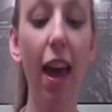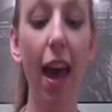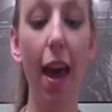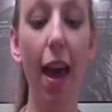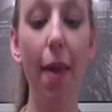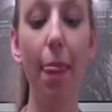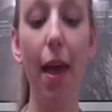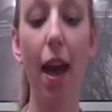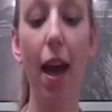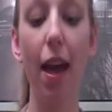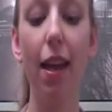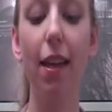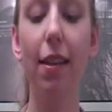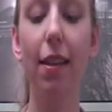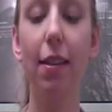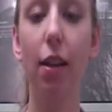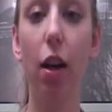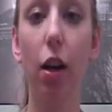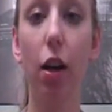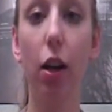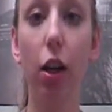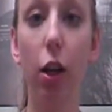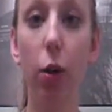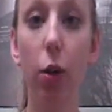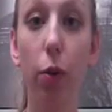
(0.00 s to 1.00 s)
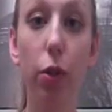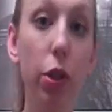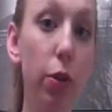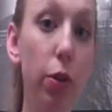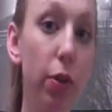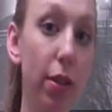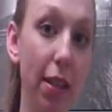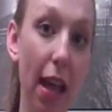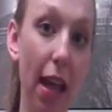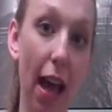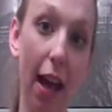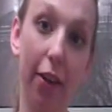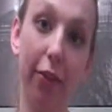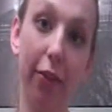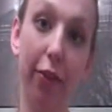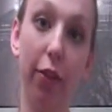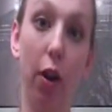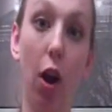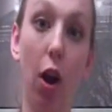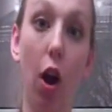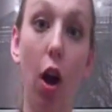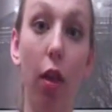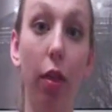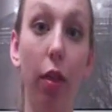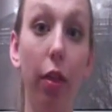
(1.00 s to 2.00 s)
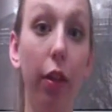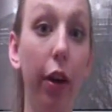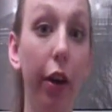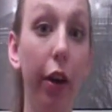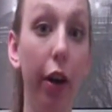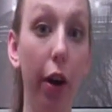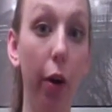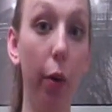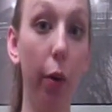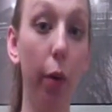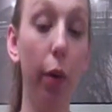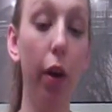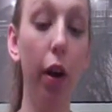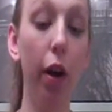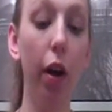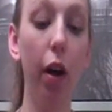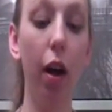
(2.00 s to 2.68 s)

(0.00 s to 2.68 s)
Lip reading: And that is our go-to snack for on the go,